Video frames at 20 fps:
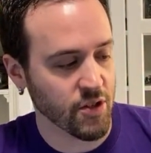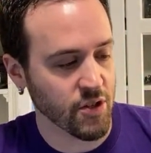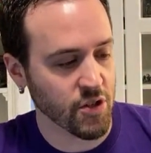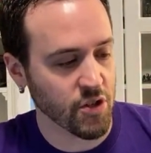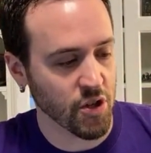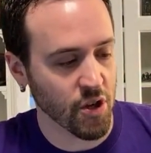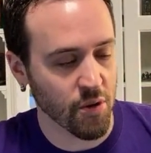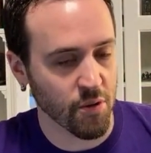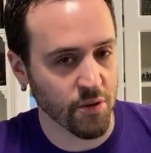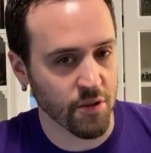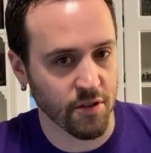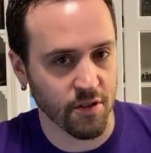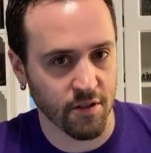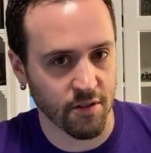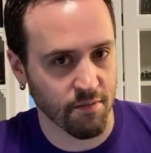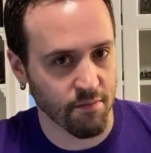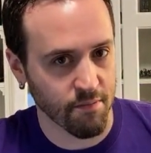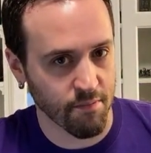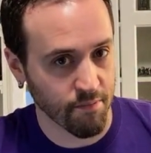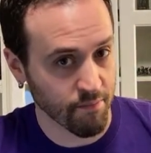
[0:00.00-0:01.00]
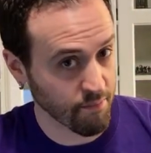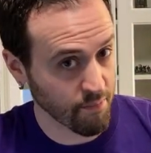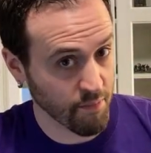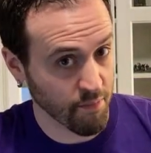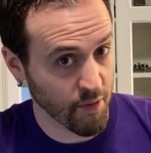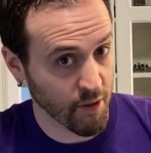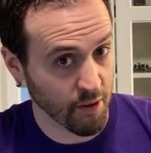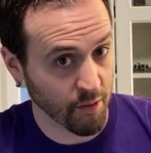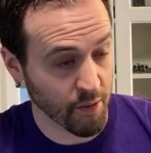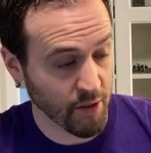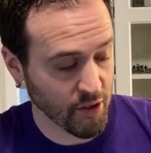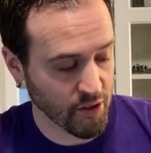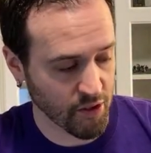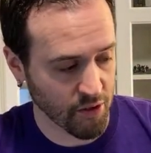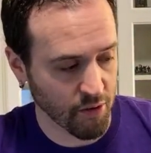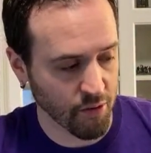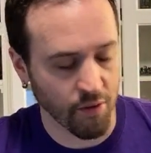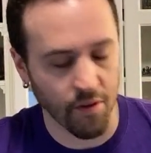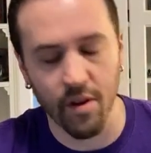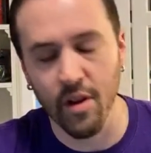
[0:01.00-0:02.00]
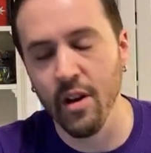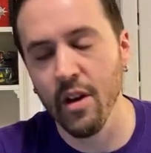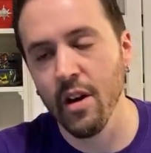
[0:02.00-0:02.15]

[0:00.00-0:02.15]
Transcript: don't, they'll be soon.